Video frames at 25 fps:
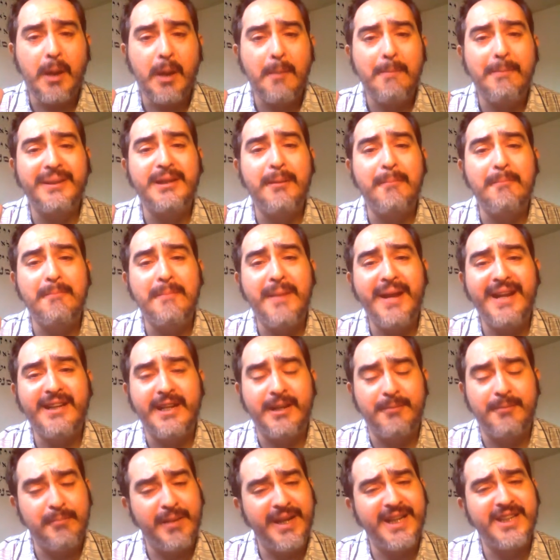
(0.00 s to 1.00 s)
But then
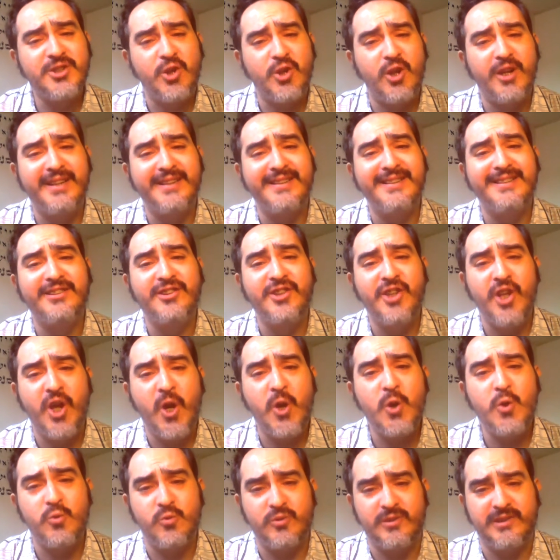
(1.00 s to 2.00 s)
Megatron
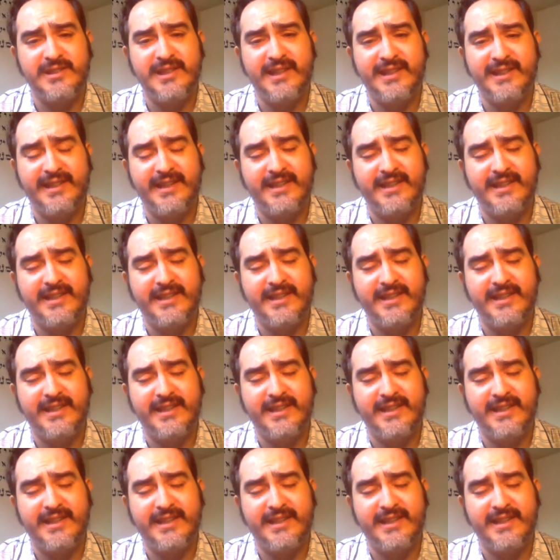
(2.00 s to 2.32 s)
knows that it